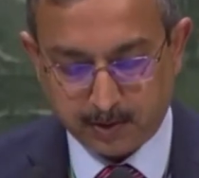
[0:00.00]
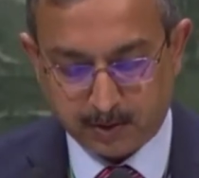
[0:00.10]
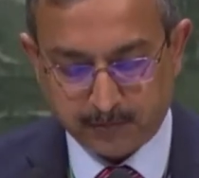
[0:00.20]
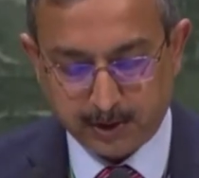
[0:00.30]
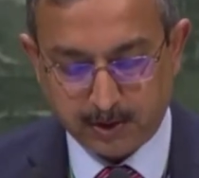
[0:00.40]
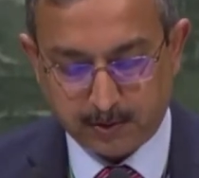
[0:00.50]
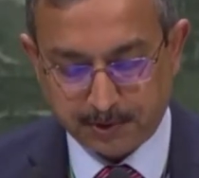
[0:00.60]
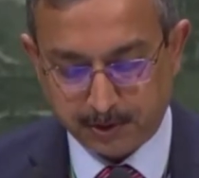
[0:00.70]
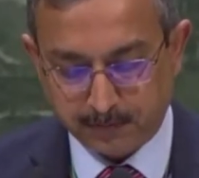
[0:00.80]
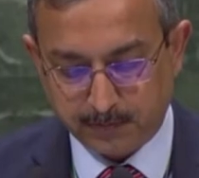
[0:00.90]
of the
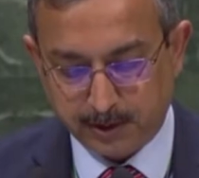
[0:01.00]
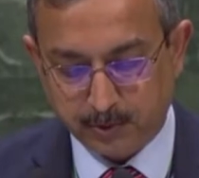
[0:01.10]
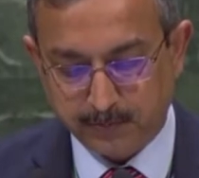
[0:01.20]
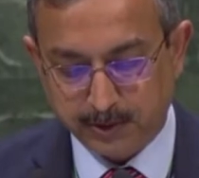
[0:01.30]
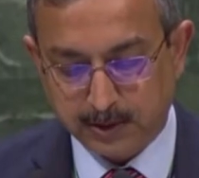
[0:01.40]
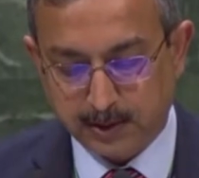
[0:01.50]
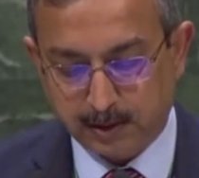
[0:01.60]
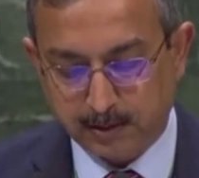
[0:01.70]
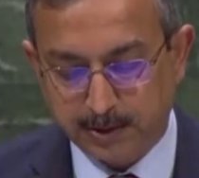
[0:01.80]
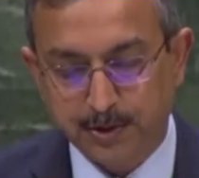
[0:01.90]
adoption of the Universal
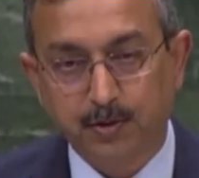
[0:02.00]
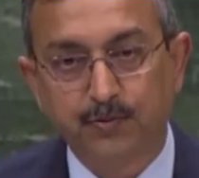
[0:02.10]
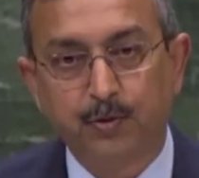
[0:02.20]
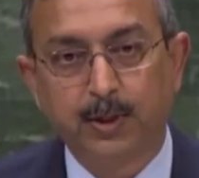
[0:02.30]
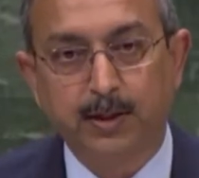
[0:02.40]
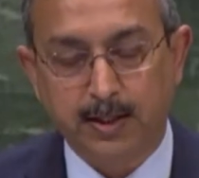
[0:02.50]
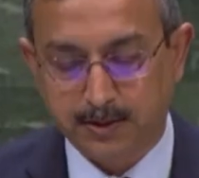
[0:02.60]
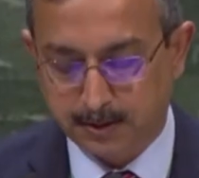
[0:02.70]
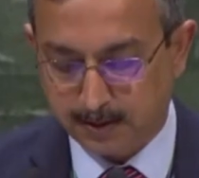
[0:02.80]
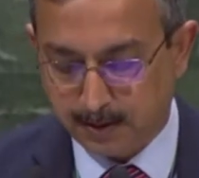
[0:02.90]
Declaration of Human
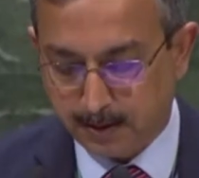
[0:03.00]
Rights,